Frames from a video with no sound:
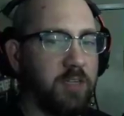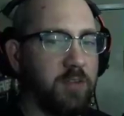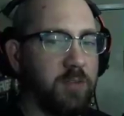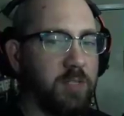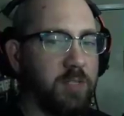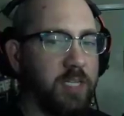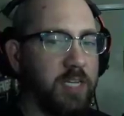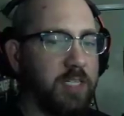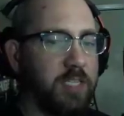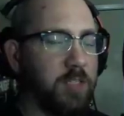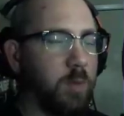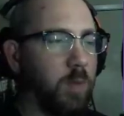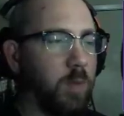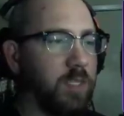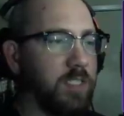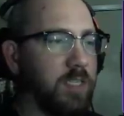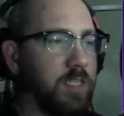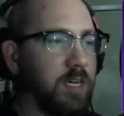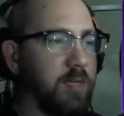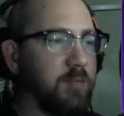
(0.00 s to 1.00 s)
only has 1
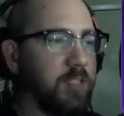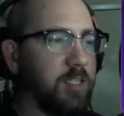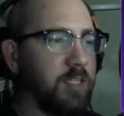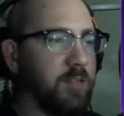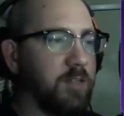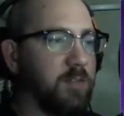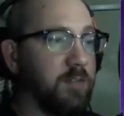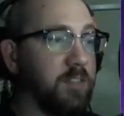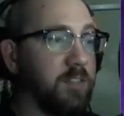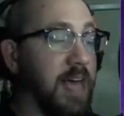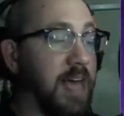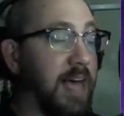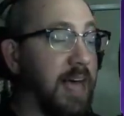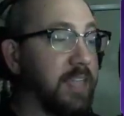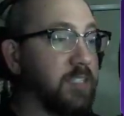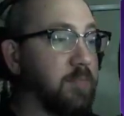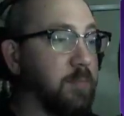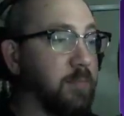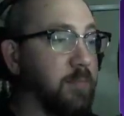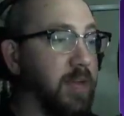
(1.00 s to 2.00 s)
time zone.
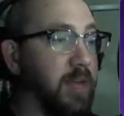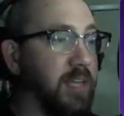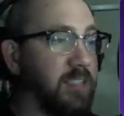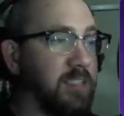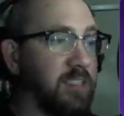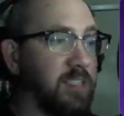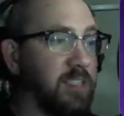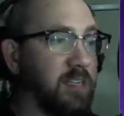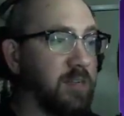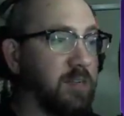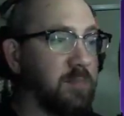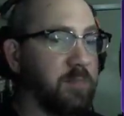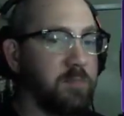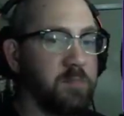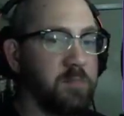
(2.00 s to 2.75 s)
That's messed up.